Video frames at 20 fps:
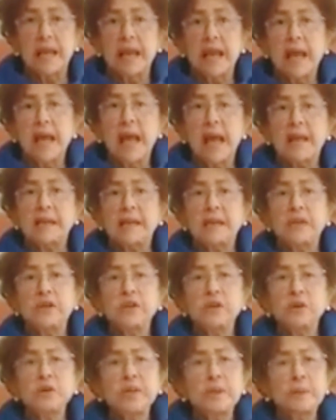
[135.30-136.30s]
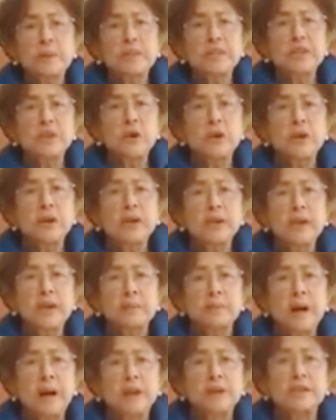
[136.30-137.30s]
And I knew they were talking
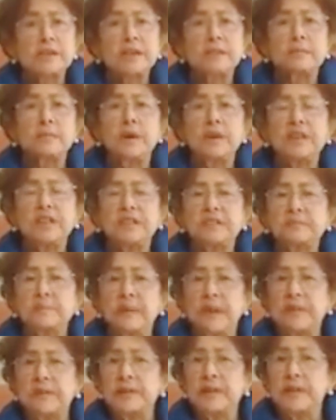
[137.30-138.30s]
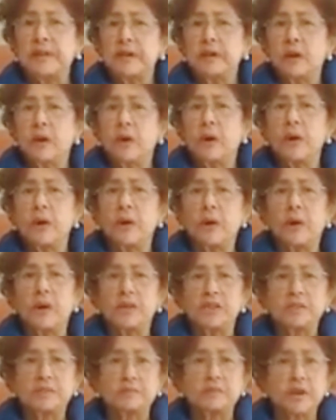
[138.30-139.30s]
about somebody's mother-in-law or
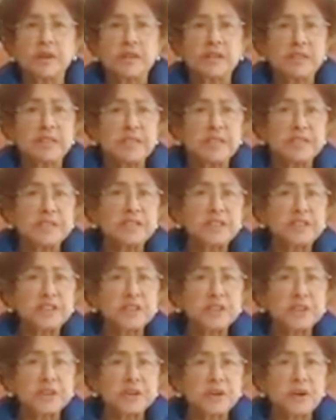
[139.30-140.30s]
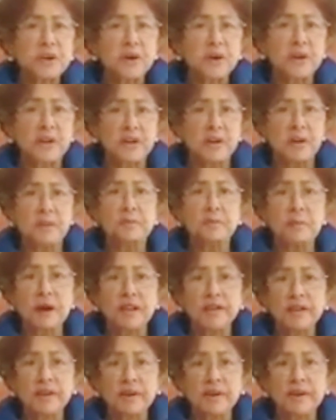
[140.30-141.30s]
somebody's sister or a
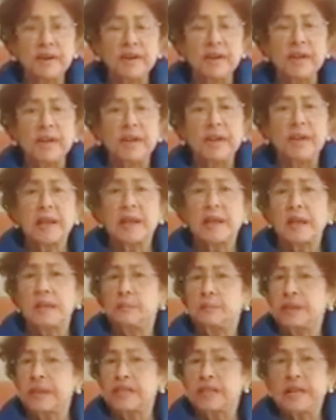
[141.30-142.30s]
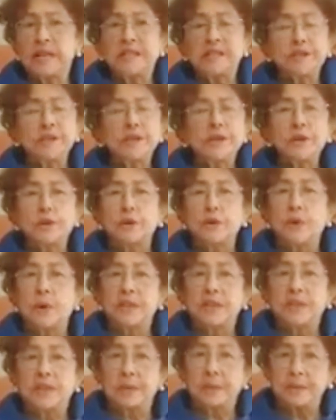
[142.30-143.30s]
mother, but I didn't know
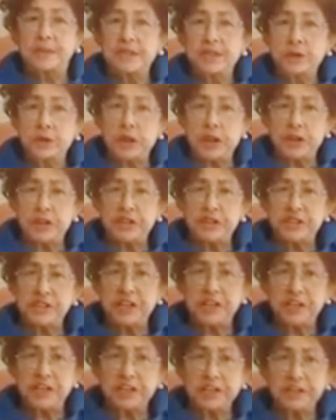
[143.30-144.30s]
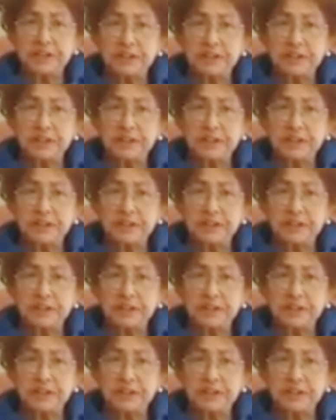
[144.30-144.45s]
what they were saying.